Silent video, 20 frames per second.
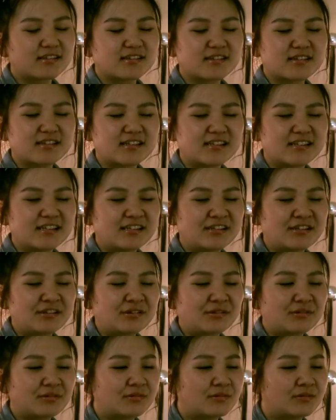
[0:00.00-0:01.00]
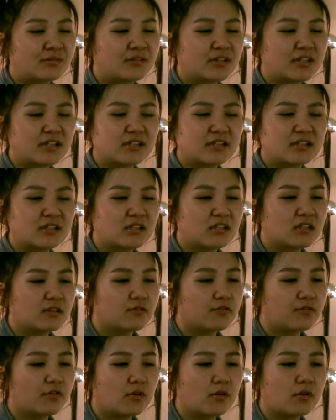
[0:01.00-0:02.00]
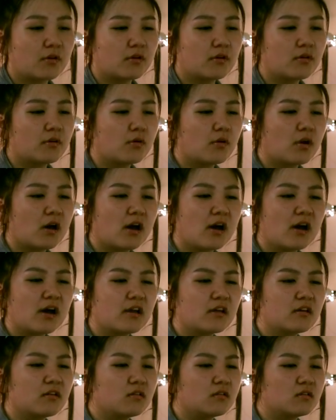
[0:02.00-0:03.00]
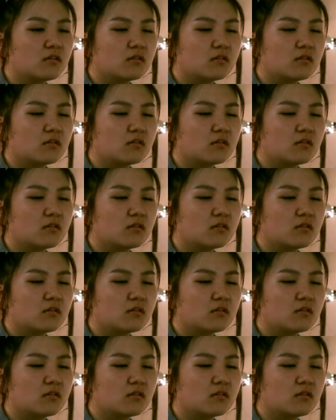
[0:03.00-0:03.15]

City only for a while,